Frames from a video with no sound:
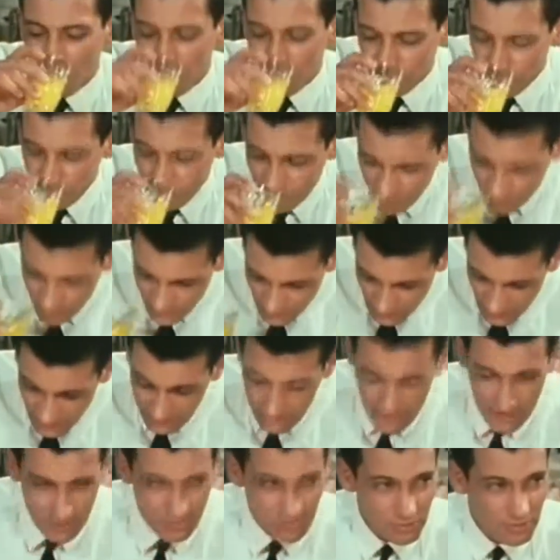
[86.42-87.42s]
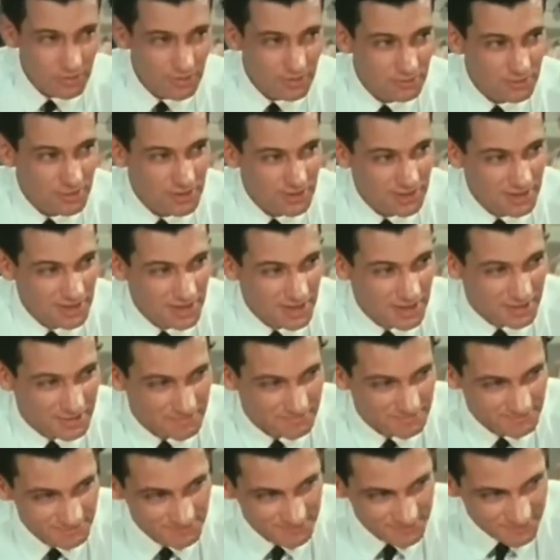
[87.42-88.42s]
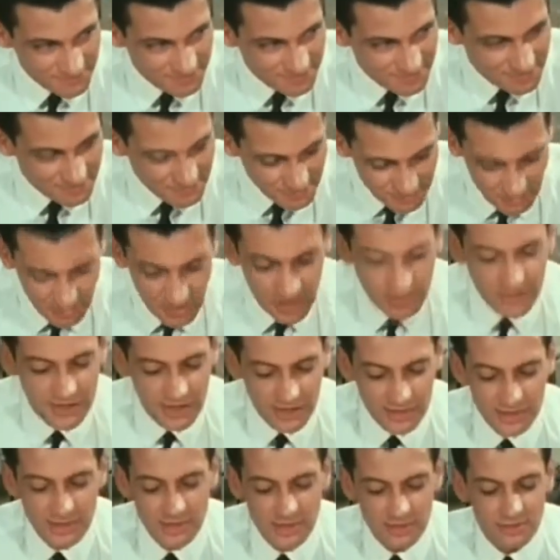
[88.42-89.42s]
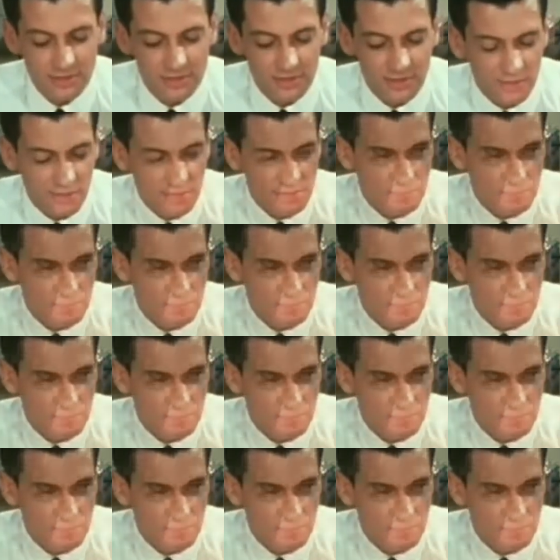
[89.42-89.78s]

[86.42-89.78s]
They coach the Little League, worry about finances,